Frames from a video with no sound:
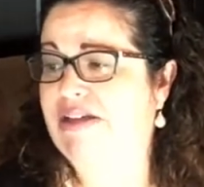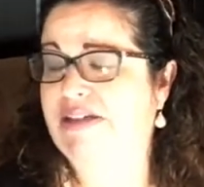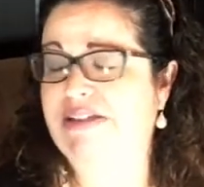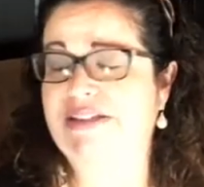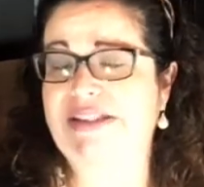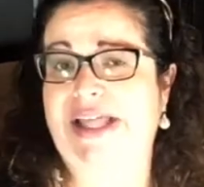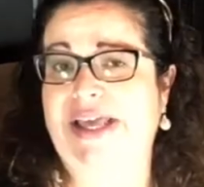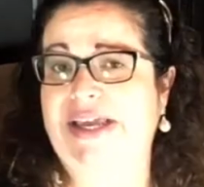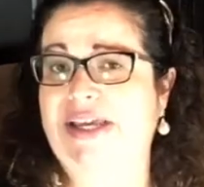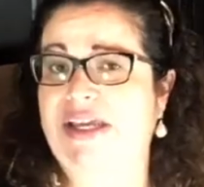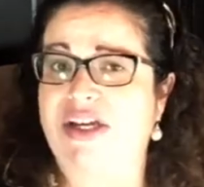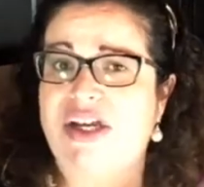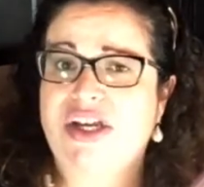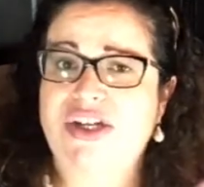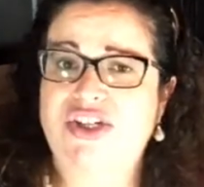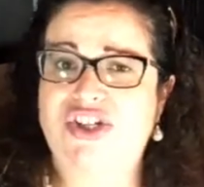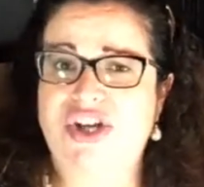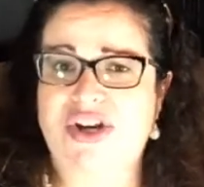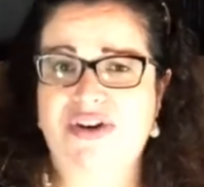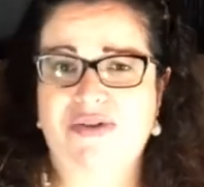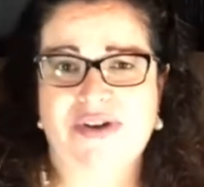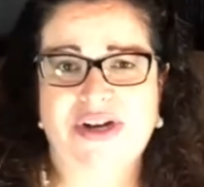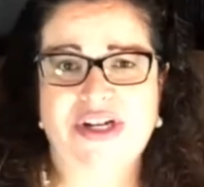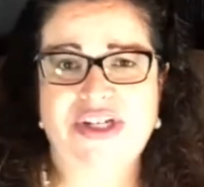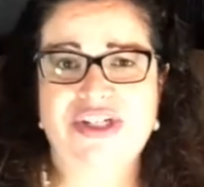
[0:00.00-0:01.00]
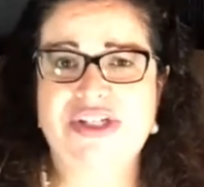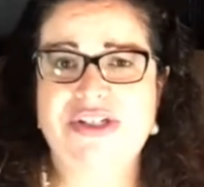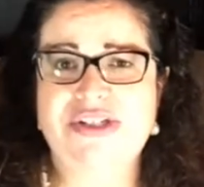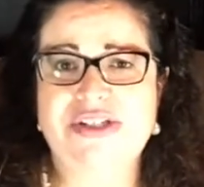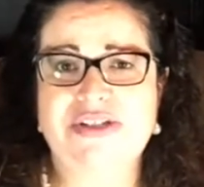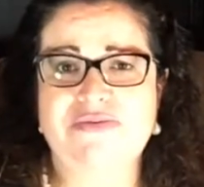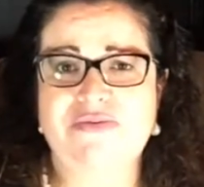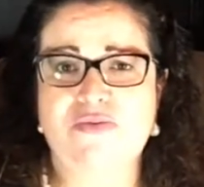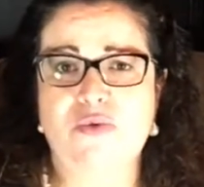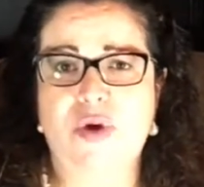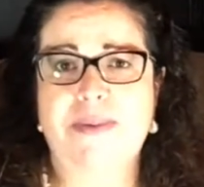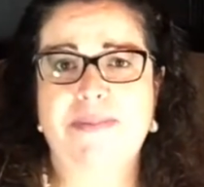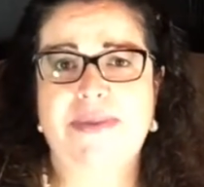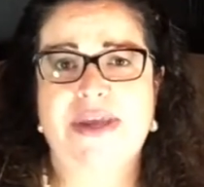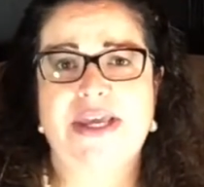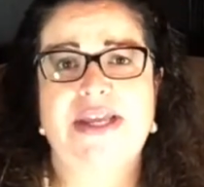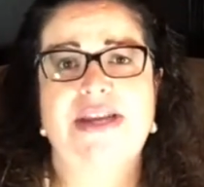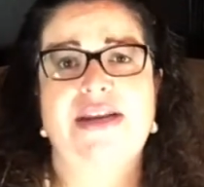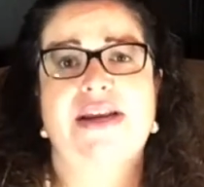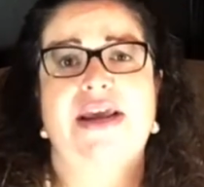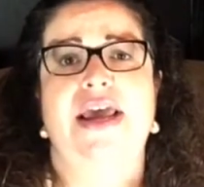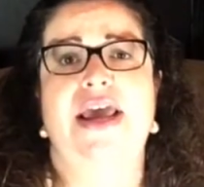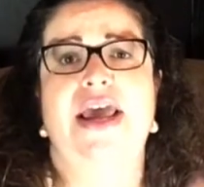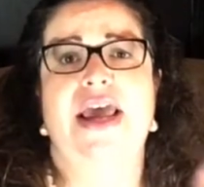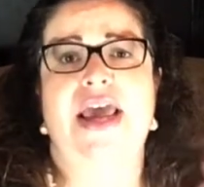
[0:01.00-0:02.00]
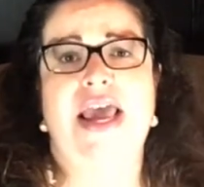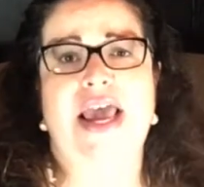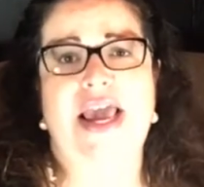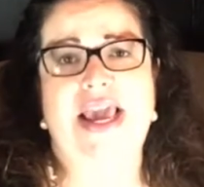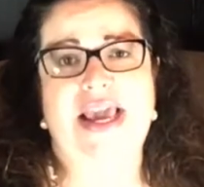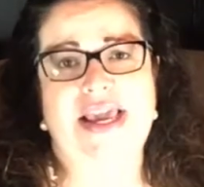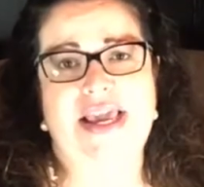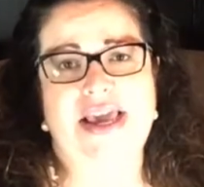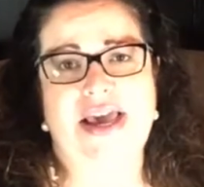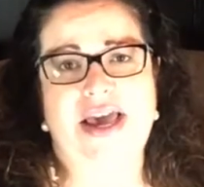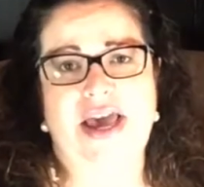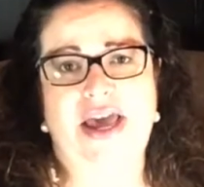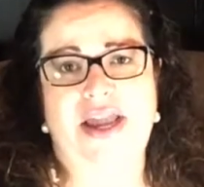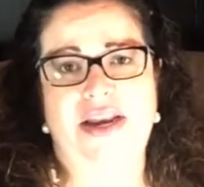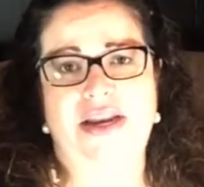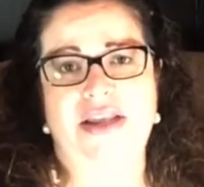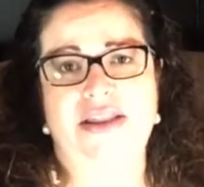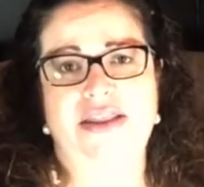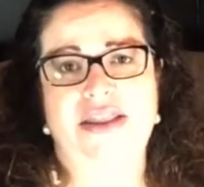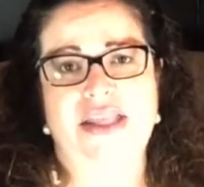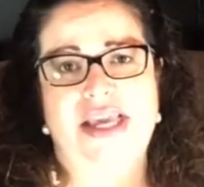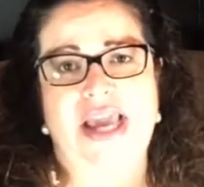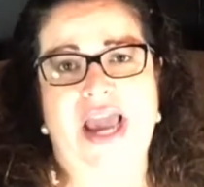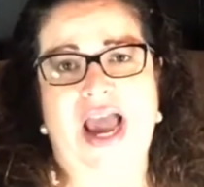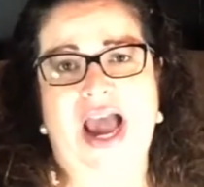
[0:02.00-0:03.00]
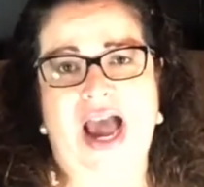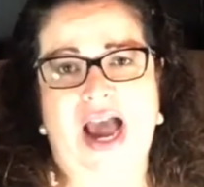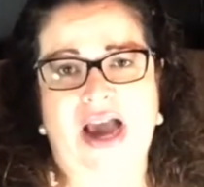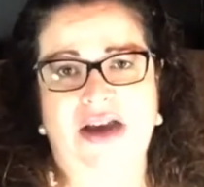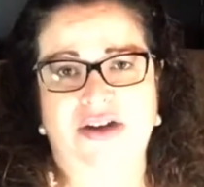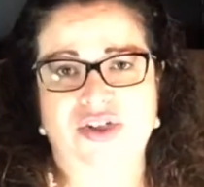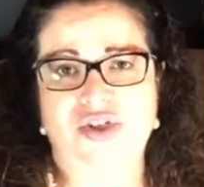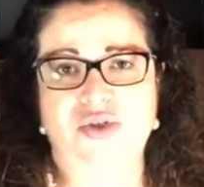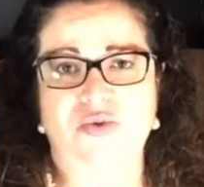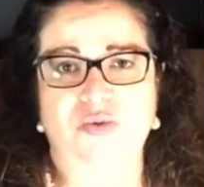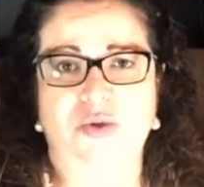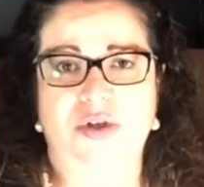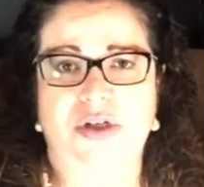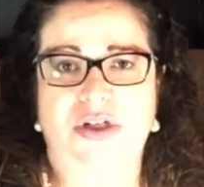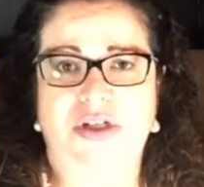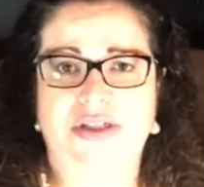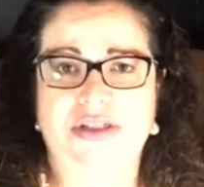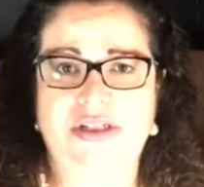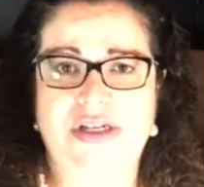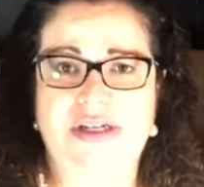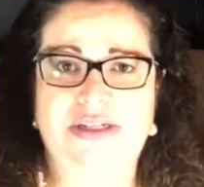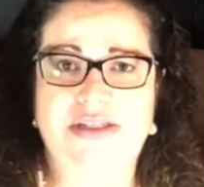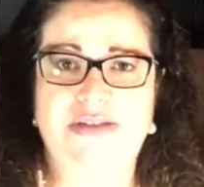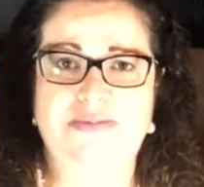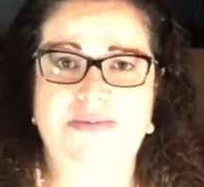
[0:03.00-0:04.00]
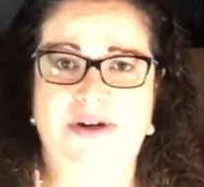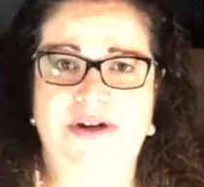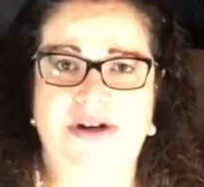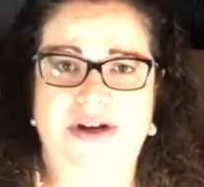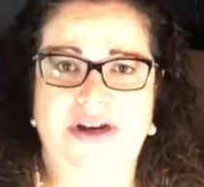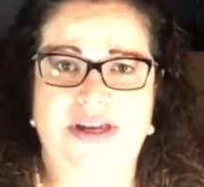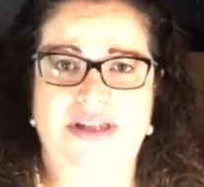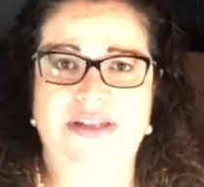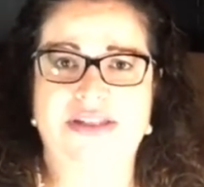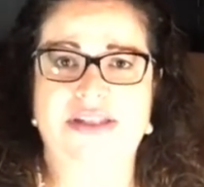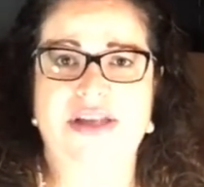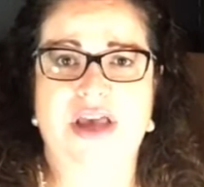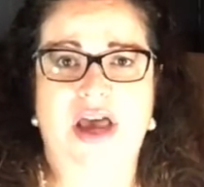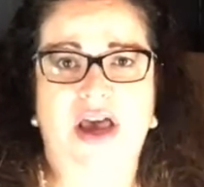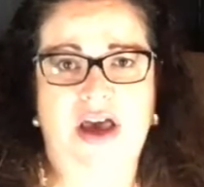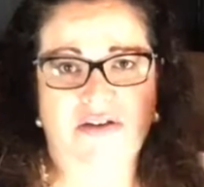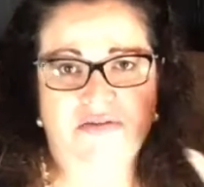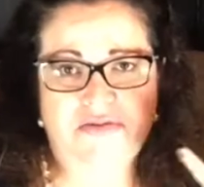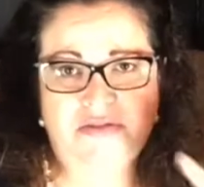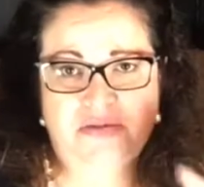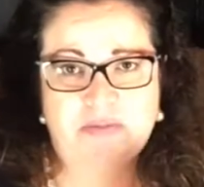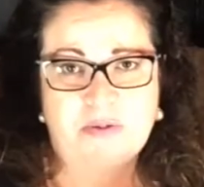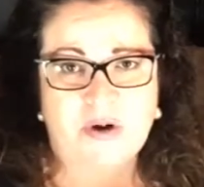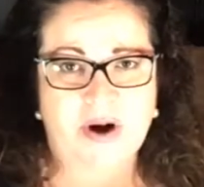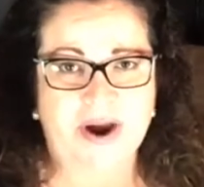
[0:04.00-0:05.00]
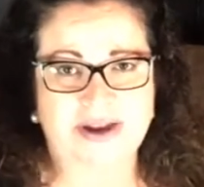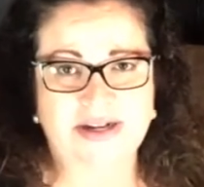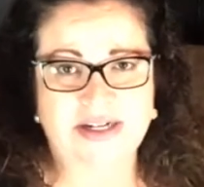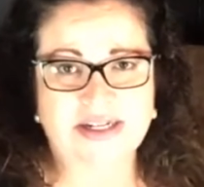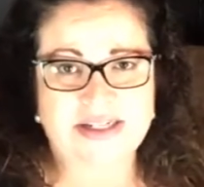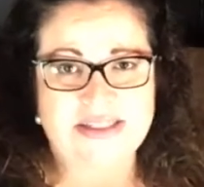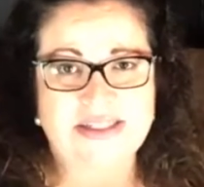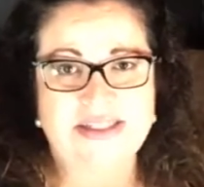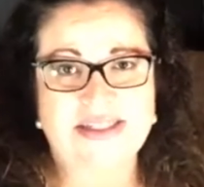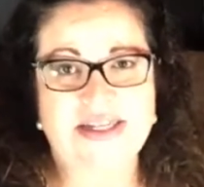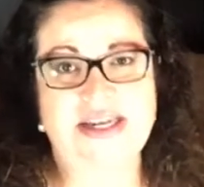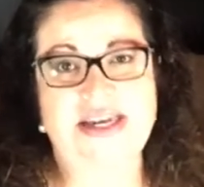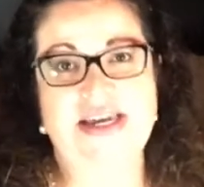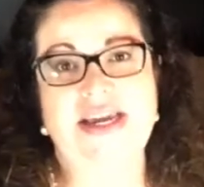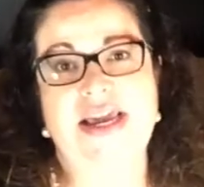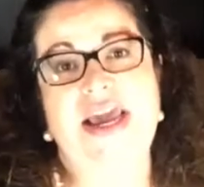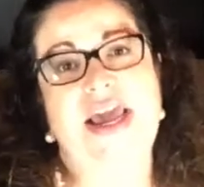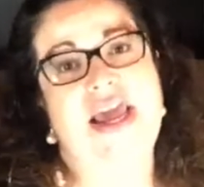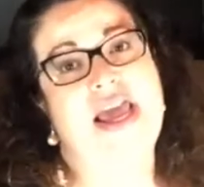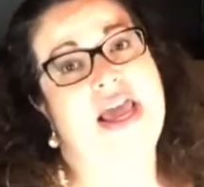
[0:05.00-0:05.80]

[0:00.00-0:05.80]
like generations of women and the actual experience of pregnancy.